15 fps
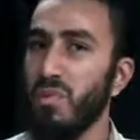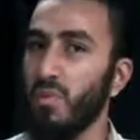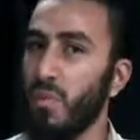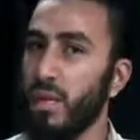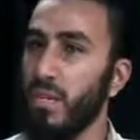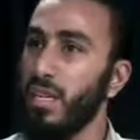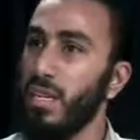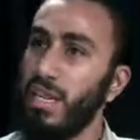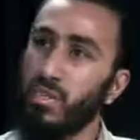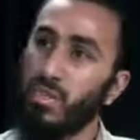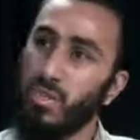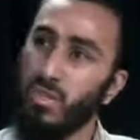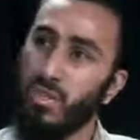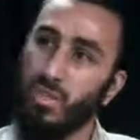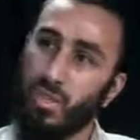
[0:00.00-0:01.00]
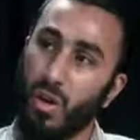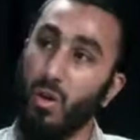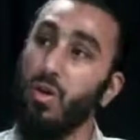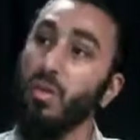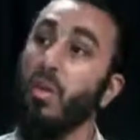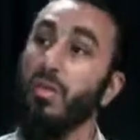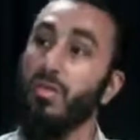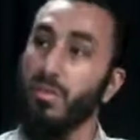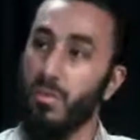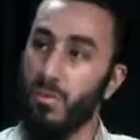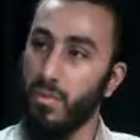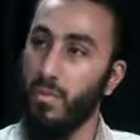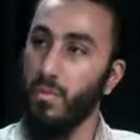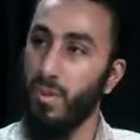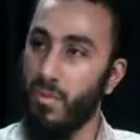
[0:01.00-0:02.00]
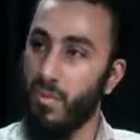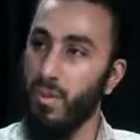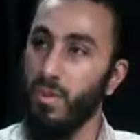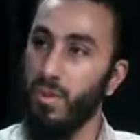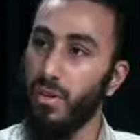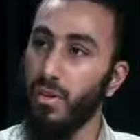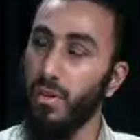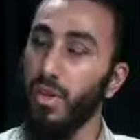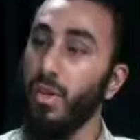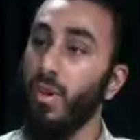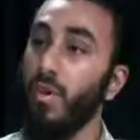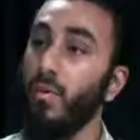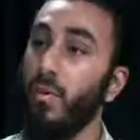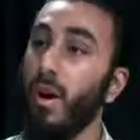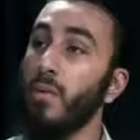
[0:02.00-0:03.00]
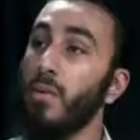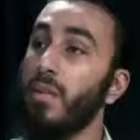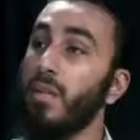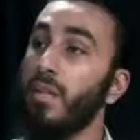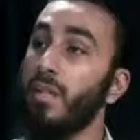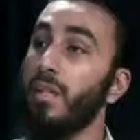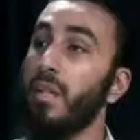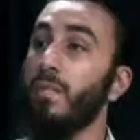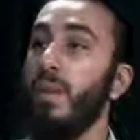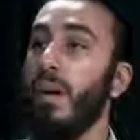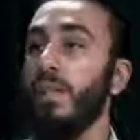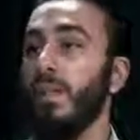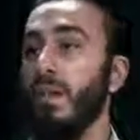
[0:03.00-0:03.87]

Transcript: can introduce the whole concepts of prophethood, why we need them,